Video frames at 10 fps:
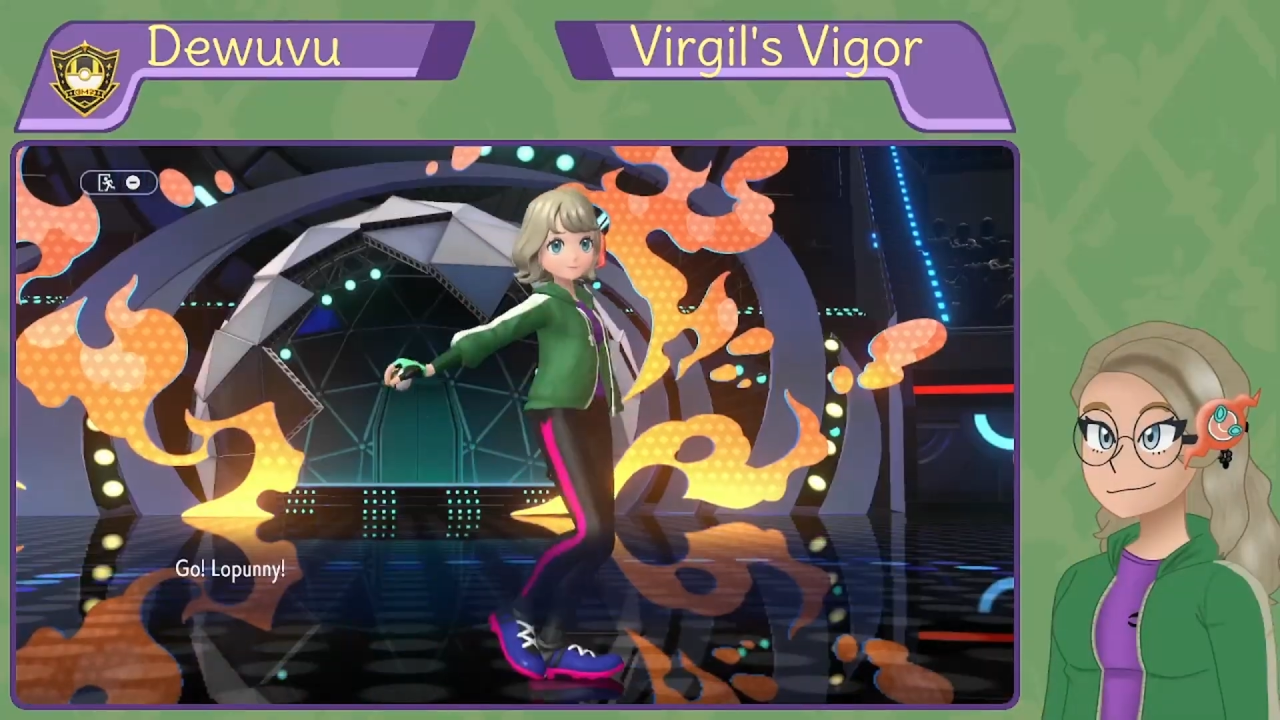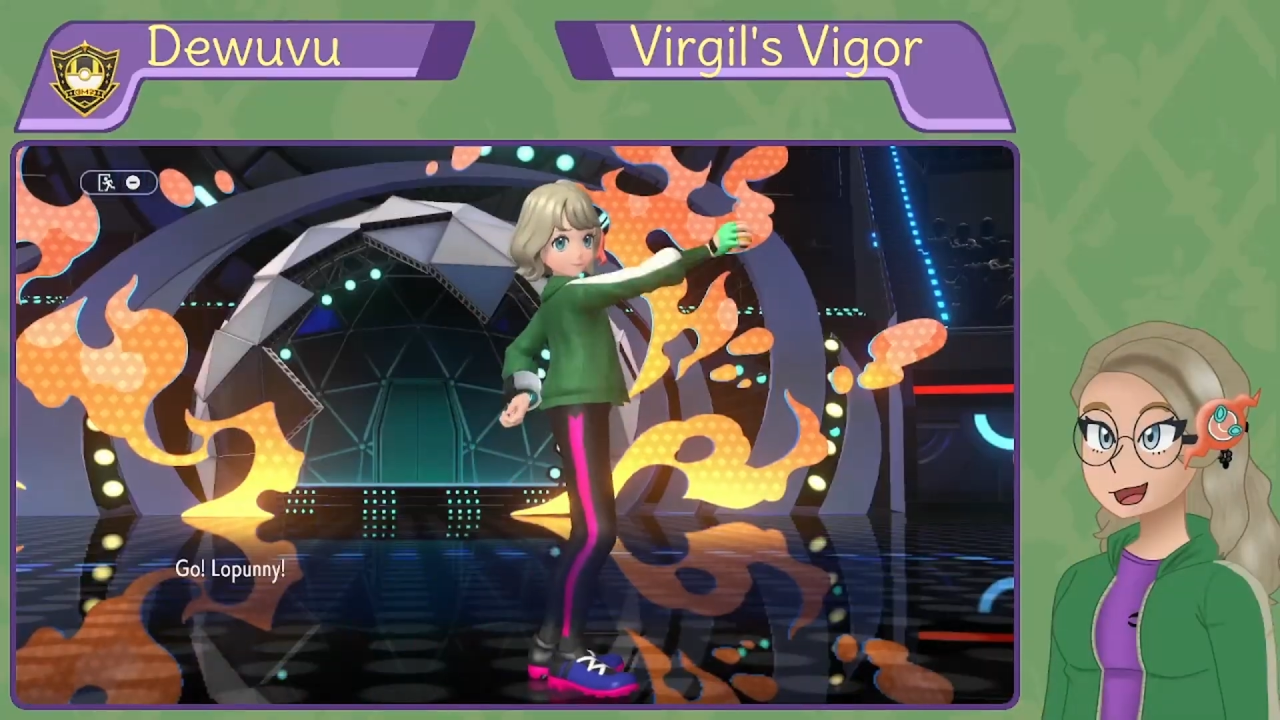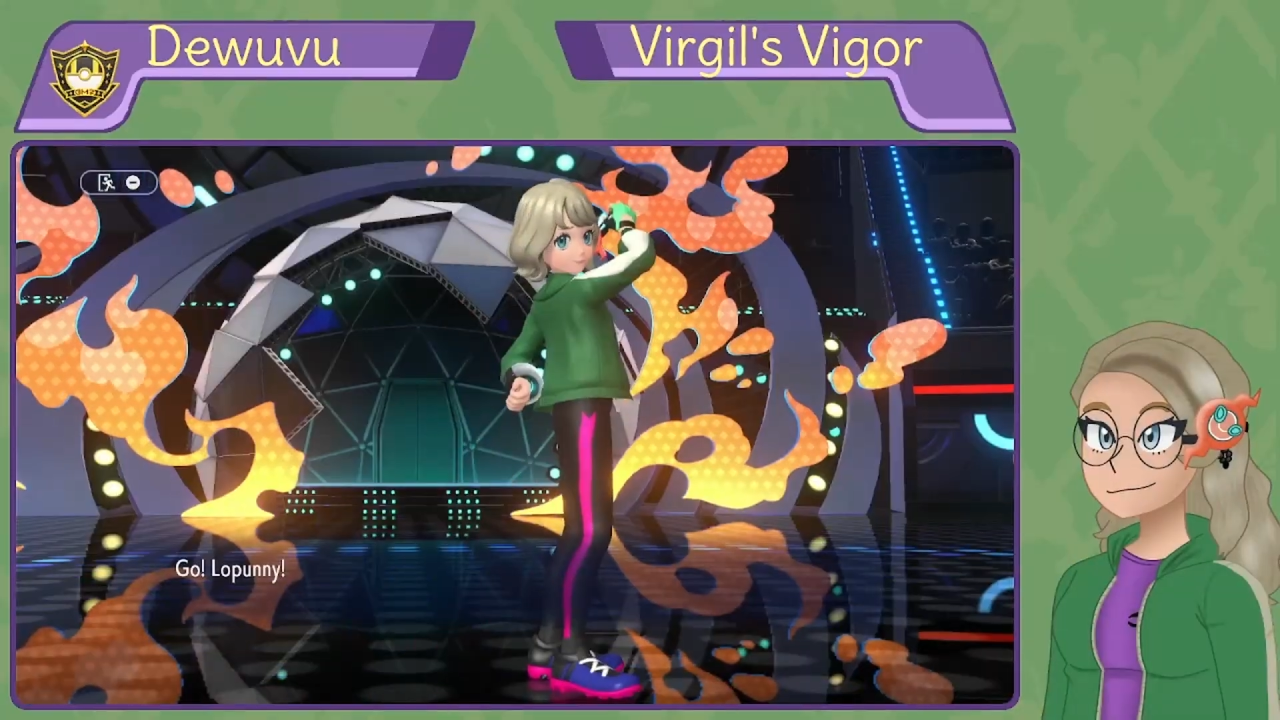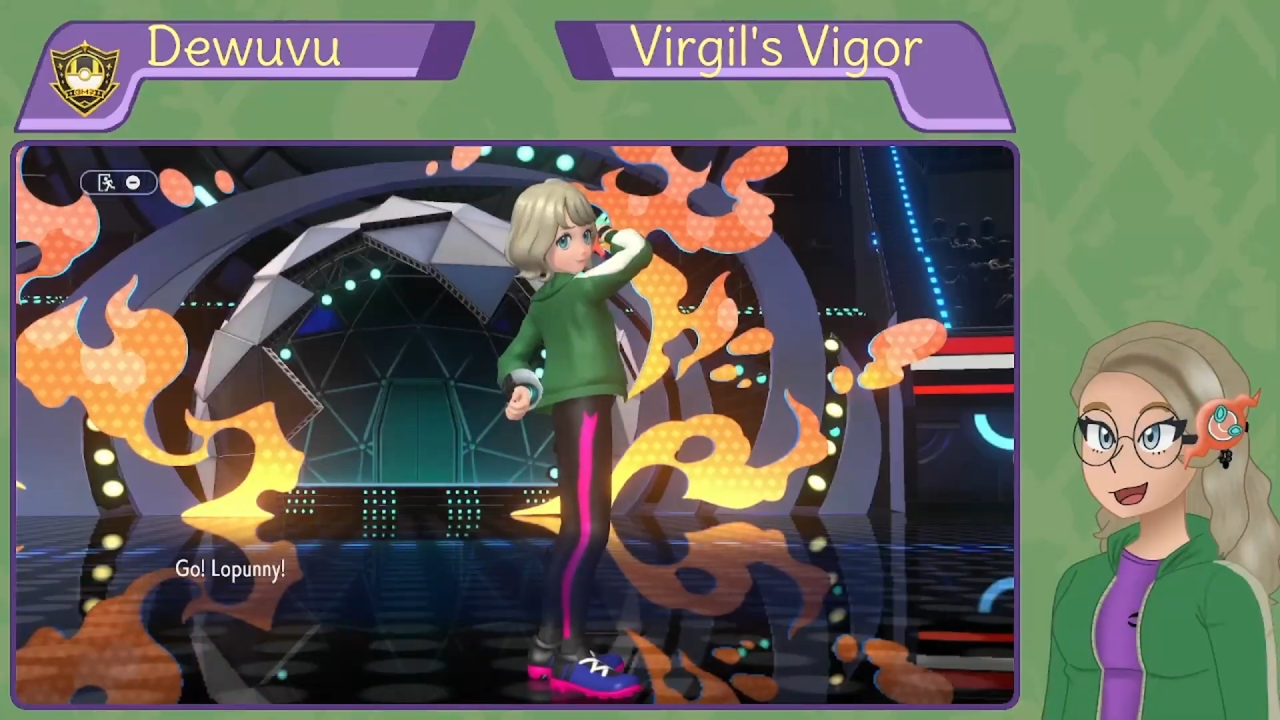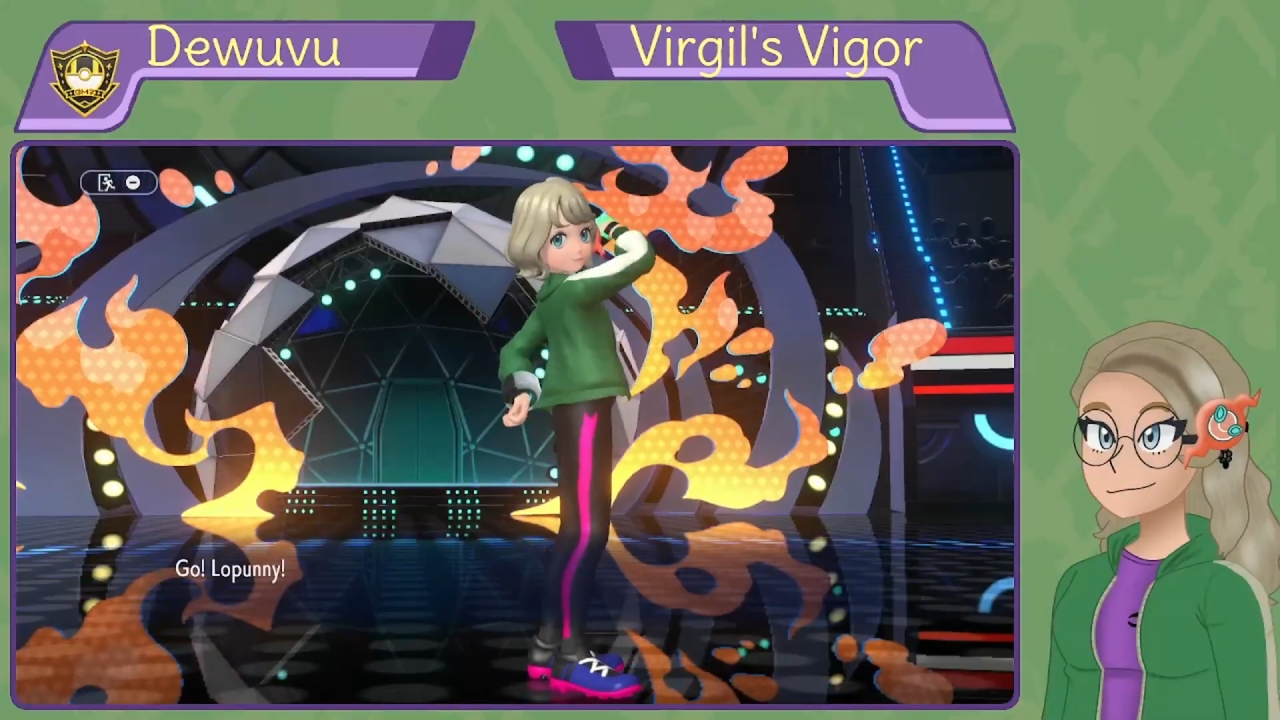
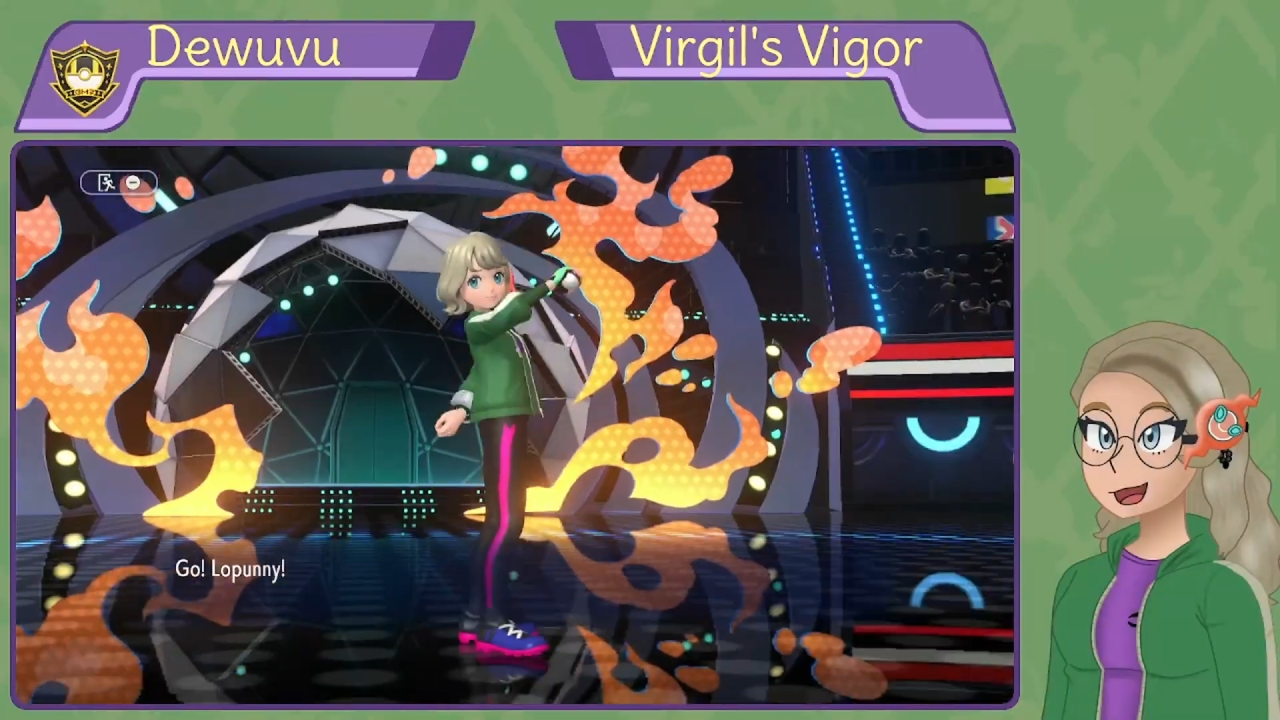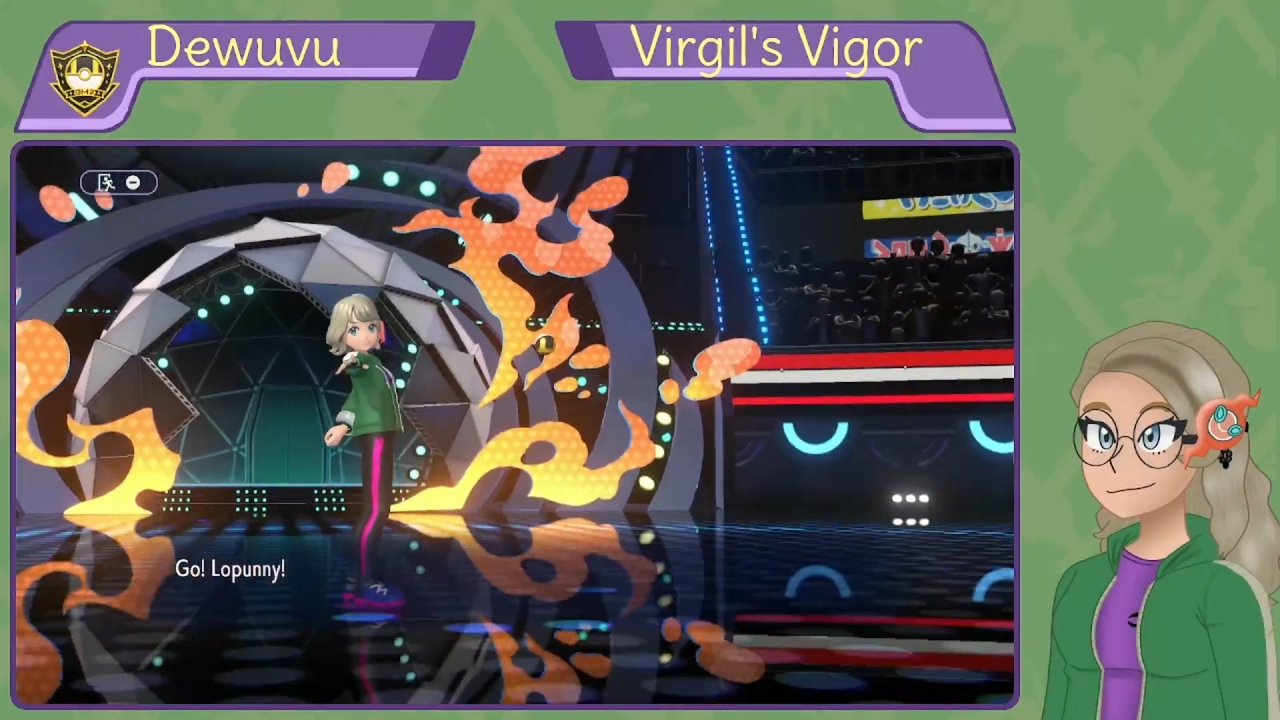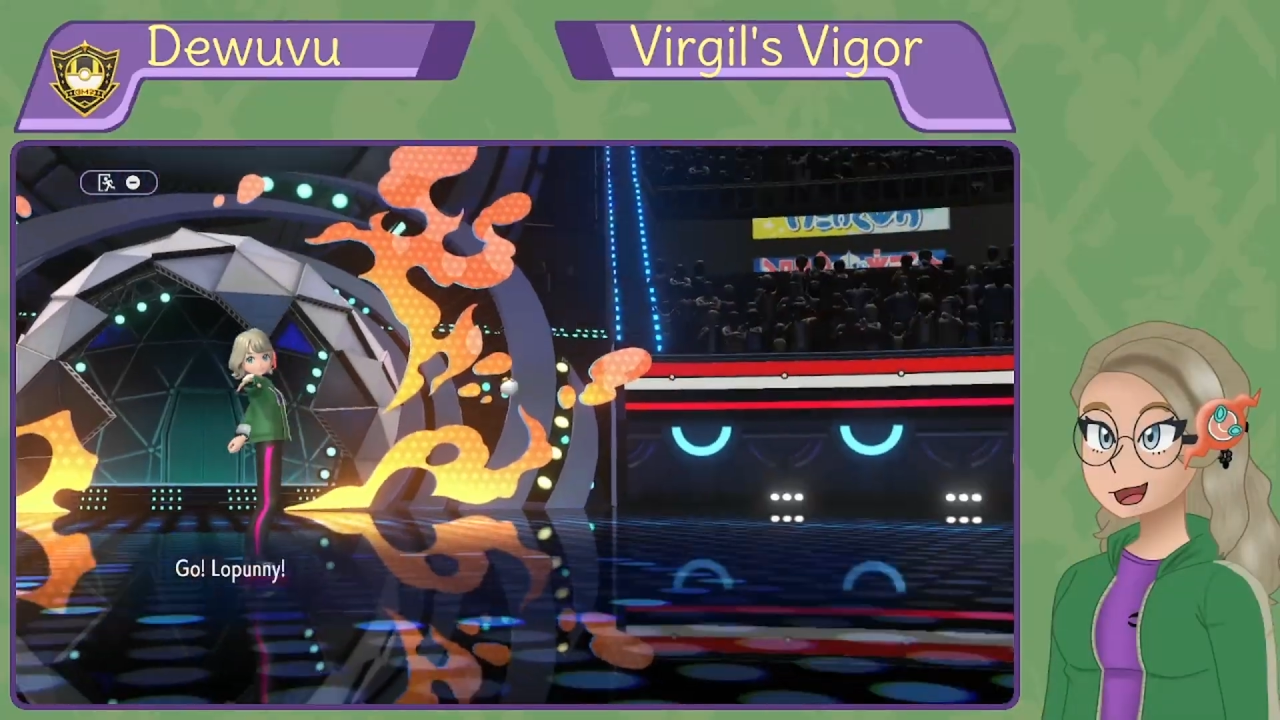out whatever